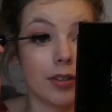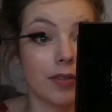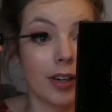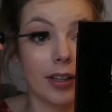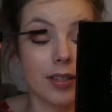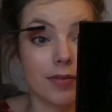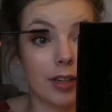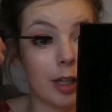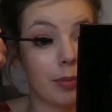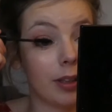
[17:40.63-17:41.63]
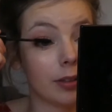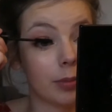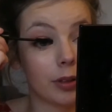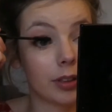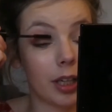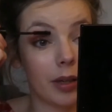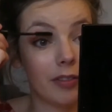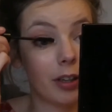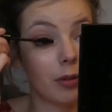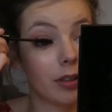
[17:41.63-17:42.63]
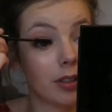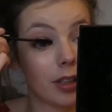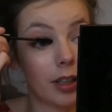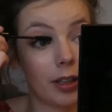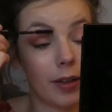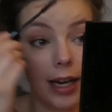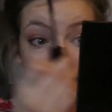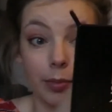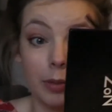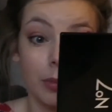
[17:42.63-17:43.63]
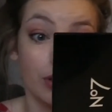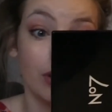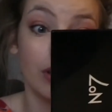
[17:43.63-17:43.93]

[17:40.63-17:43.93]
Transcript: find this is really buildable, so if I want to add a bit more,